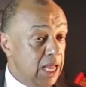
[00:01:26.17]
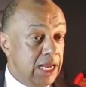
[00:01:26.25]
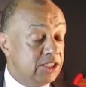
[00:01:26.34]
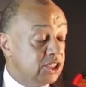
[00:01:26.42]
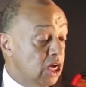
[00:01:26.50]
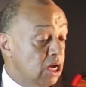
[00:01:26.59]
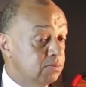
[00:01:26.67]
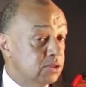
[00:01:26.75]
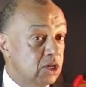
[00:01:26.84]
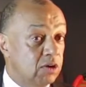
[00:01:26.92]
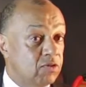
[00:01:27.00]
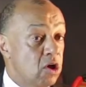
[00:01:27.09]
in
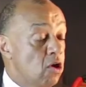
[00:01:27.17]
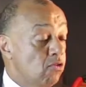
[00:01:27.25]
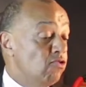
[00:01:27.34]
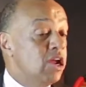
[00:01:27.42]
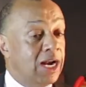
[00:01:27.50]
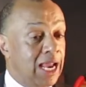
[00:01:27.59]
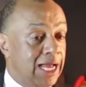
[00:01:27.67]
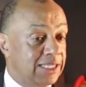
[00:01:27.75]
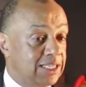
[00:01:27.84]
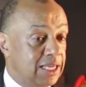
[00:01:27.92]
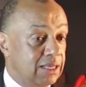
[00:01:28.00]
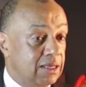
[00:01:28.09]
terms of
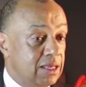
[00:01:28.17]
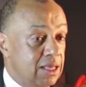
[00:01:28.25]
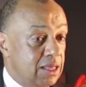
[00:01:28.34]
realizing